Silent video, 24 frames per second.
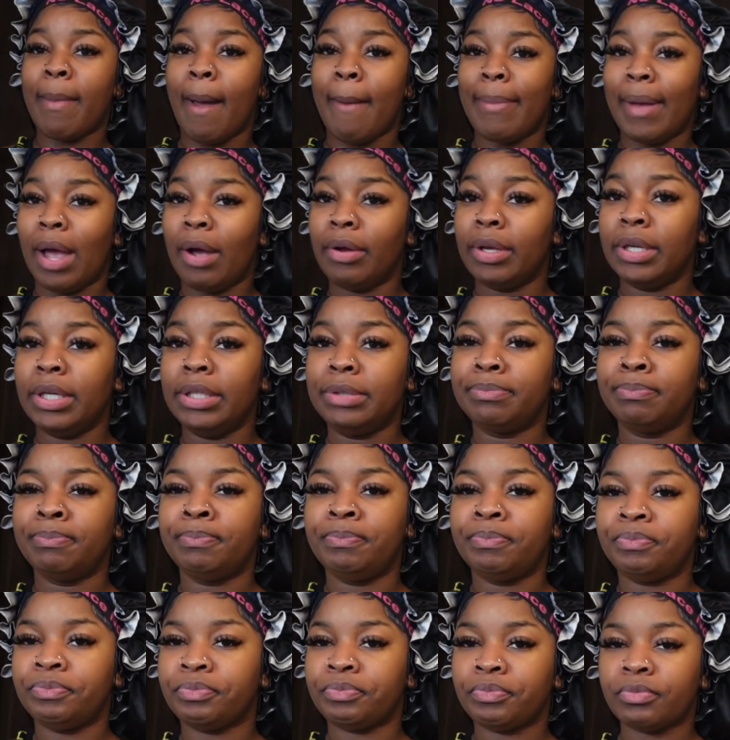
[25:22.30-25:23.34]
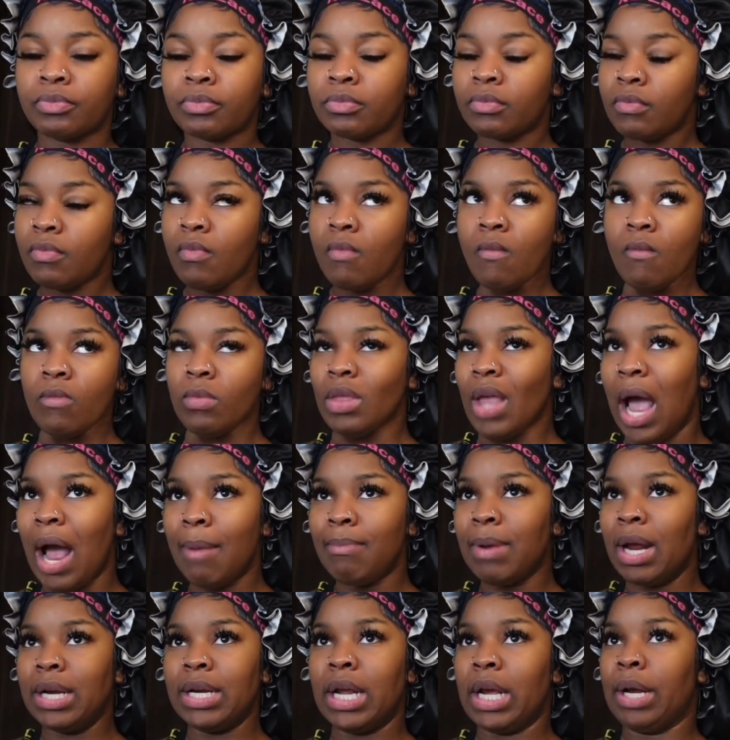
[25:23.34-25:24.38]
my balcony. I'm
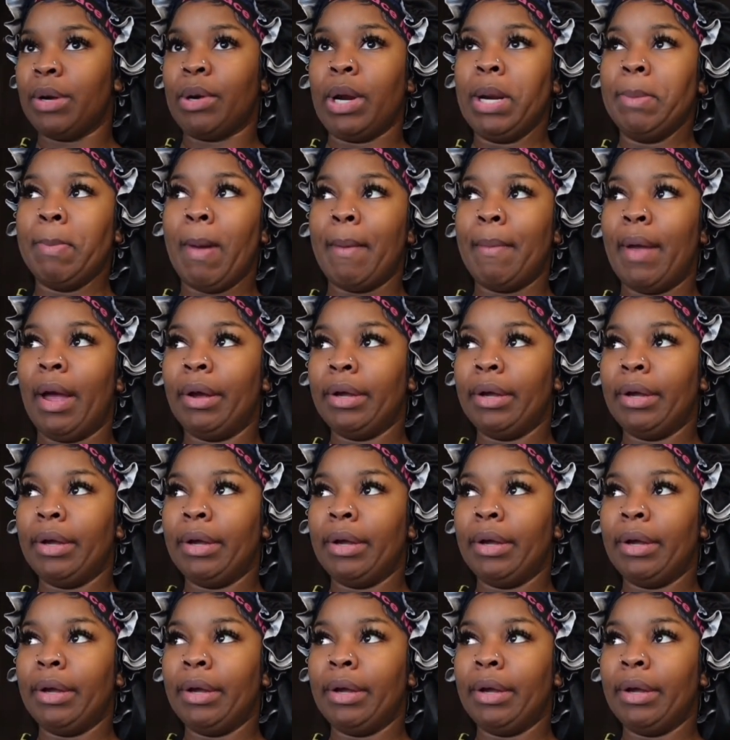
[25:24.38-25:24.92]
not decorating my